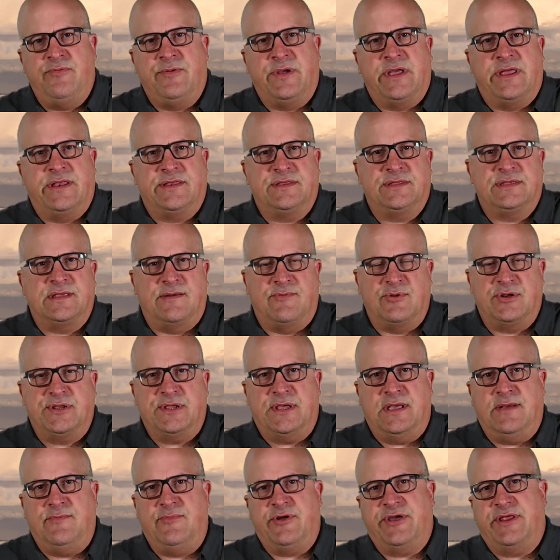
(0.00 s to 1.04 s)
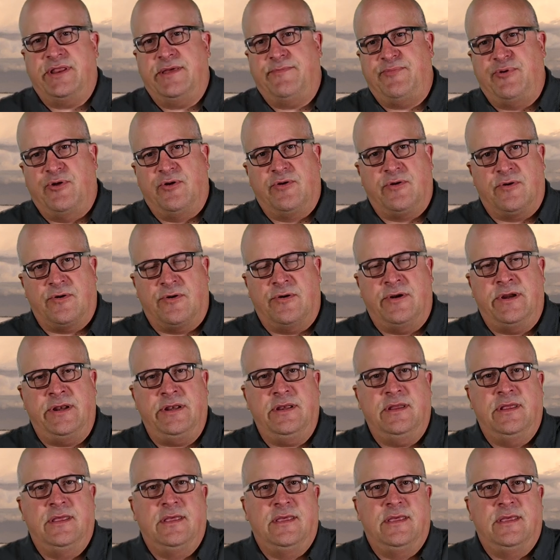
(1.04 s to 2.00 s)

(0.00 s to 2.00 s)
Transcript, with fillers: We got summertime. We got uphill current."